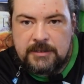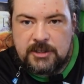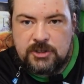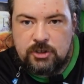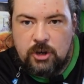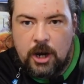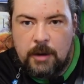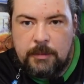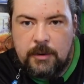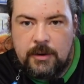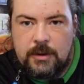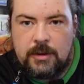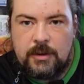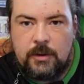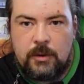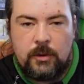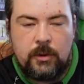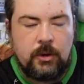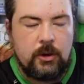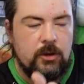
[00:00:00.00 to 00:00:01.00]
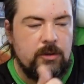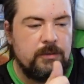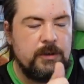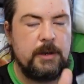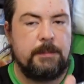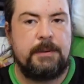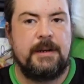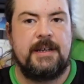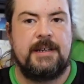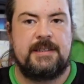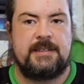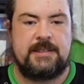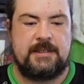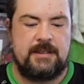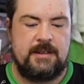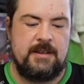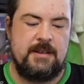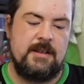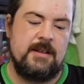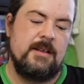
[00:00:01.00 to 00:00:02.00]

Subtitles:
to drop all over the place.